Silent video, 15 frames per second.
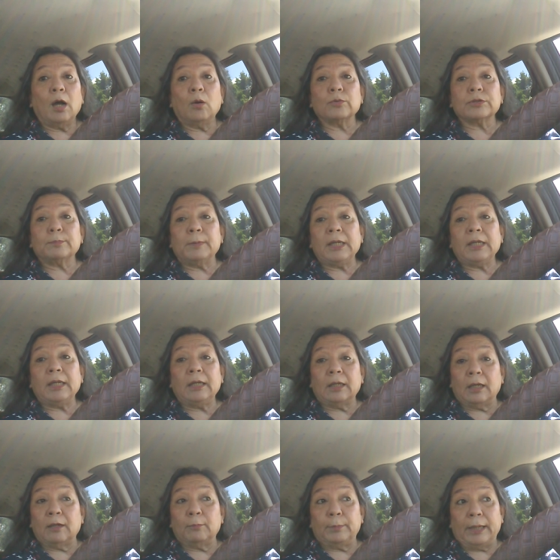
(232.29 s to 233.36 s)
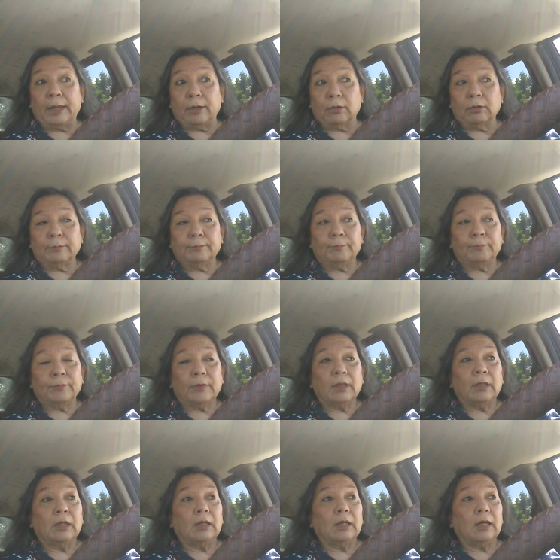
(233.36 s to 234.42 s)
Oh, speaking of better,
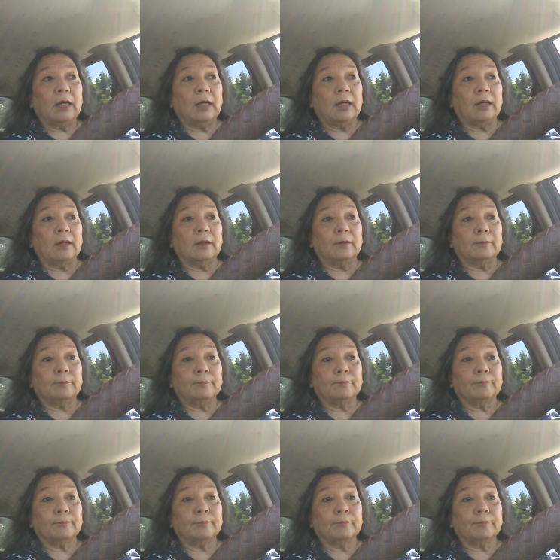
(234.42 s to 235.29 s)
uh,